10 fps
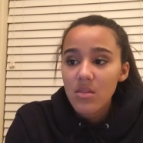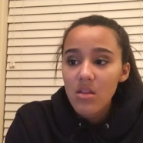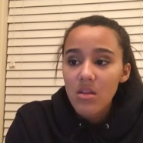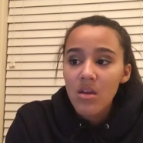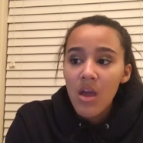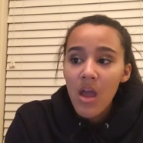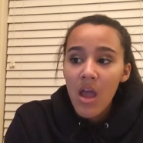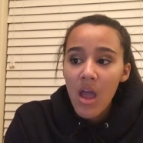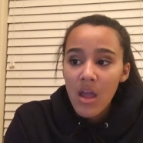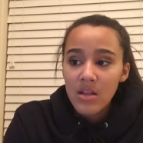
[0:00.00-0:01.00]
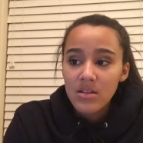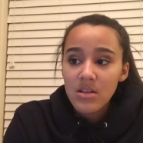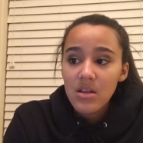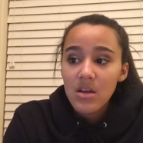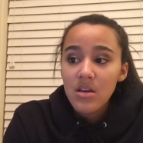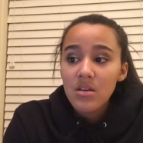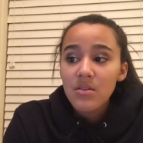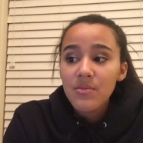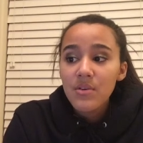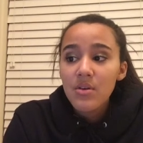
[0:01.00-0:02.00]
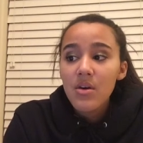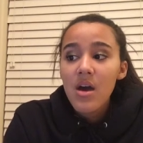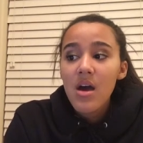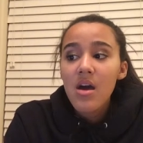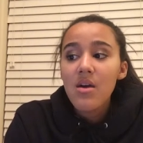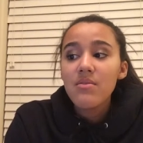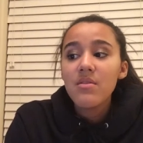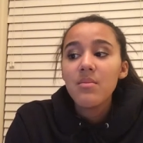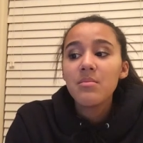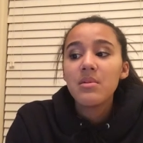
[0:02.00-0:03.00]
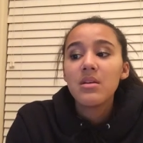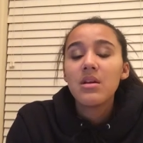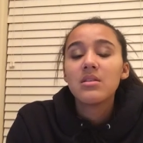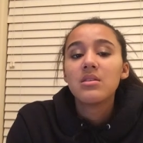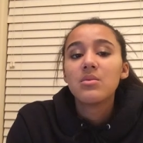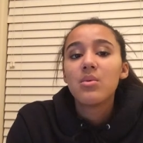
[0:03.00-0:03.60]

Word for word: And if you have a minute,